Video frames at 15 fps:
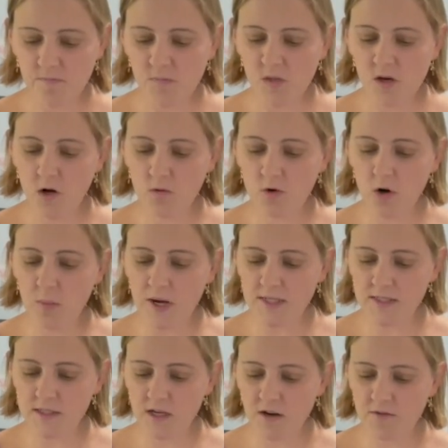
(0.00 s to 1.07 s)
A
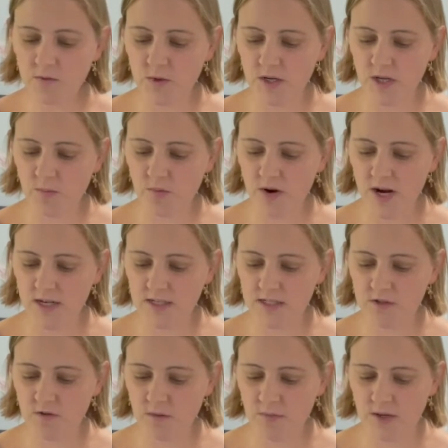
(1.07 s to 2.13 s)
robot's software can practice
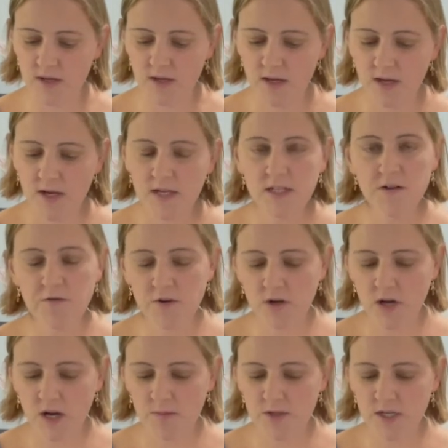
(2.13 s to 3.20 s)
gripping different
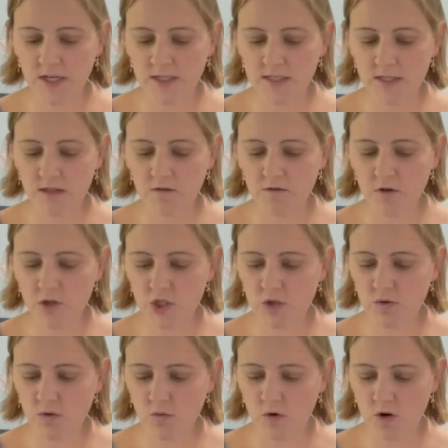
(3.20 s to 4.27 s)
objects in the
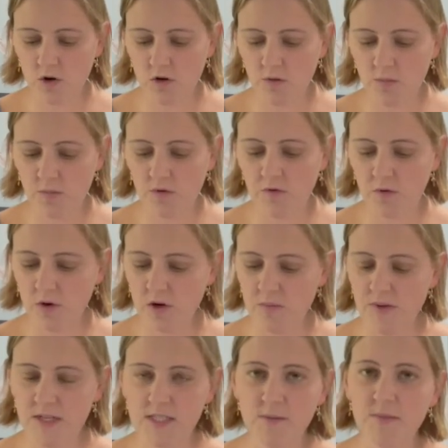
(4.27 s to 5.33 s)
virtual world before it
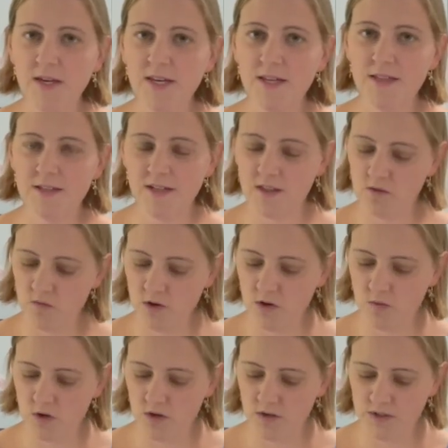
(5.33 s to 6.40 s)
picks up anything in the real
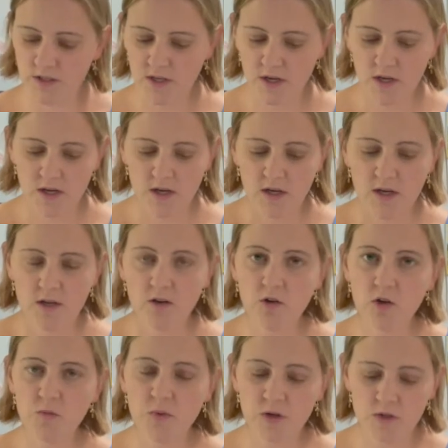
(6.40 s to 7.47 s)
world.
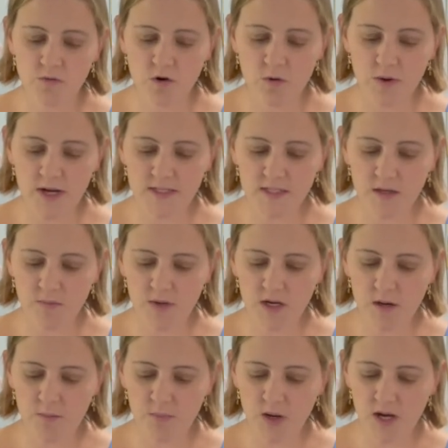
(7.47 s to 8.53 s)
Goldberg's robots can pick
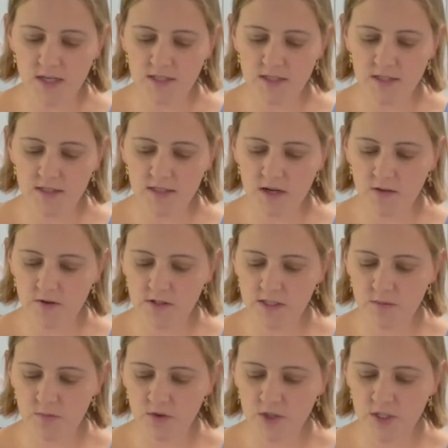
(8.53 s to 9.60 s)
up boxes and other
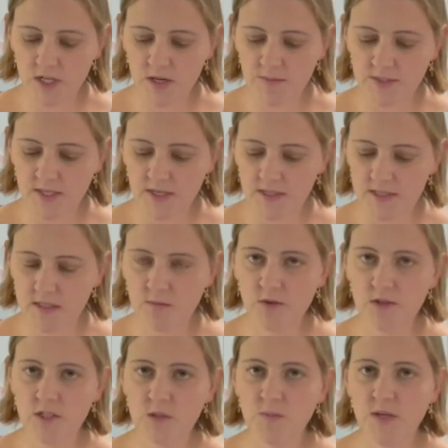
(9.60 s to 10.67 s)
simple shapes at a similar
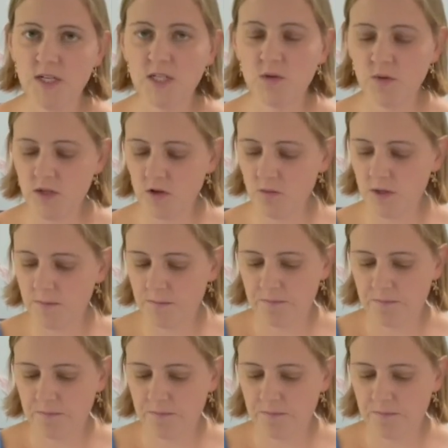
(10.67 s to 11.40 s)
speed to a human.